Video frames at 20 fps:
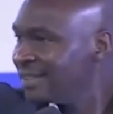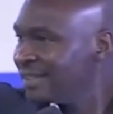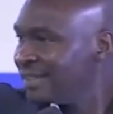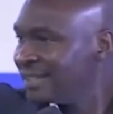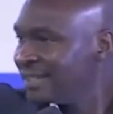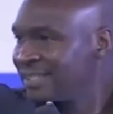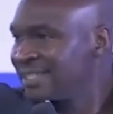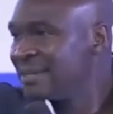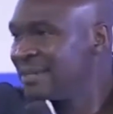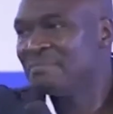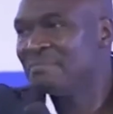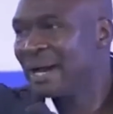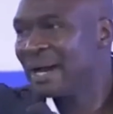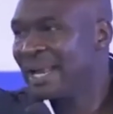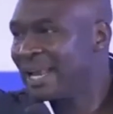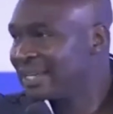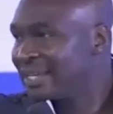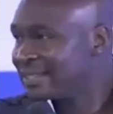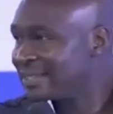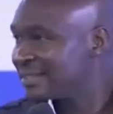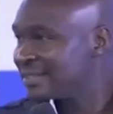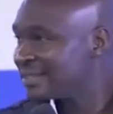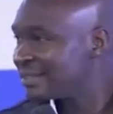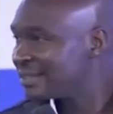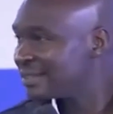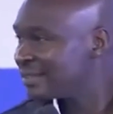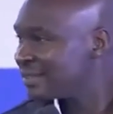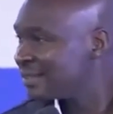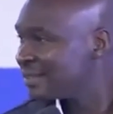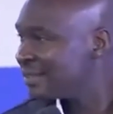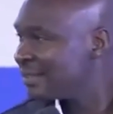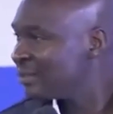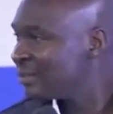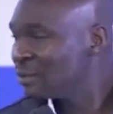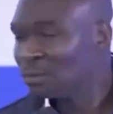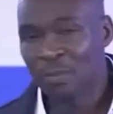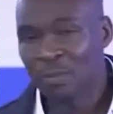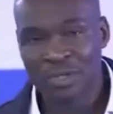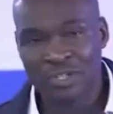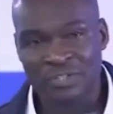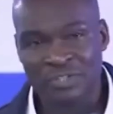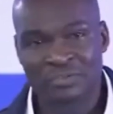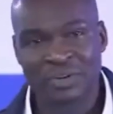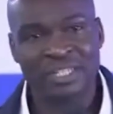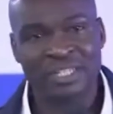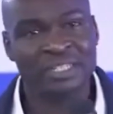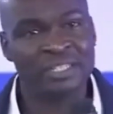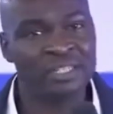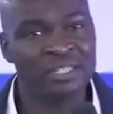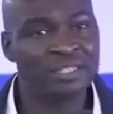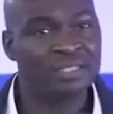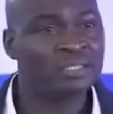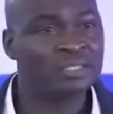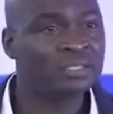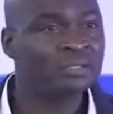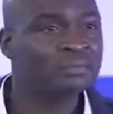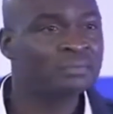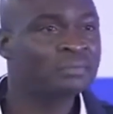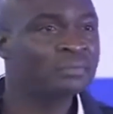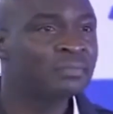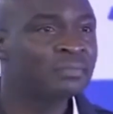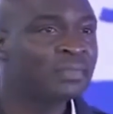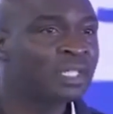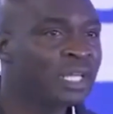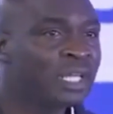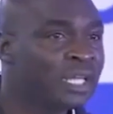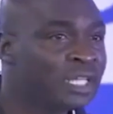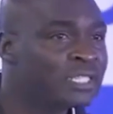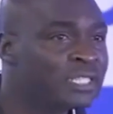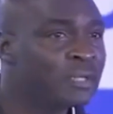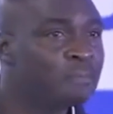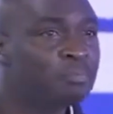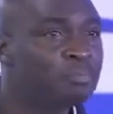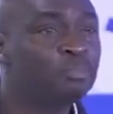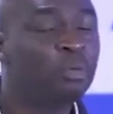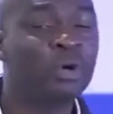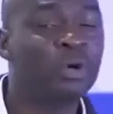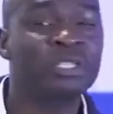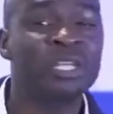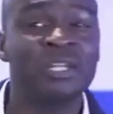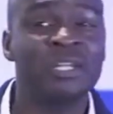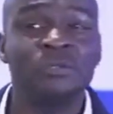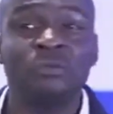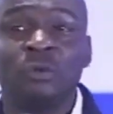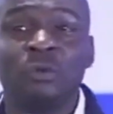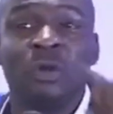It's imbalance. You must straighten it. It is important to